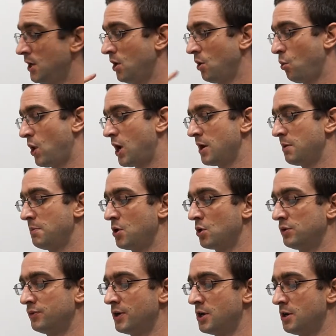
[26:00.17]
One modal
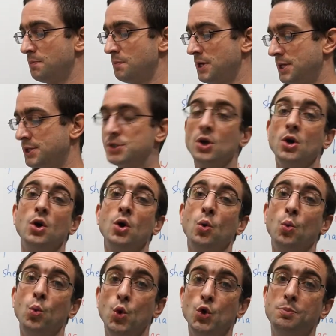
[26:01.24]
verb means
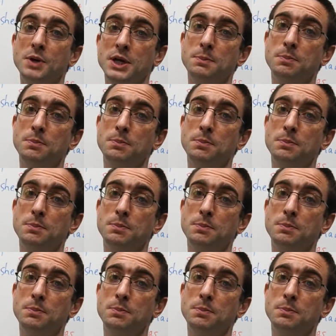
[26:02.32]
would be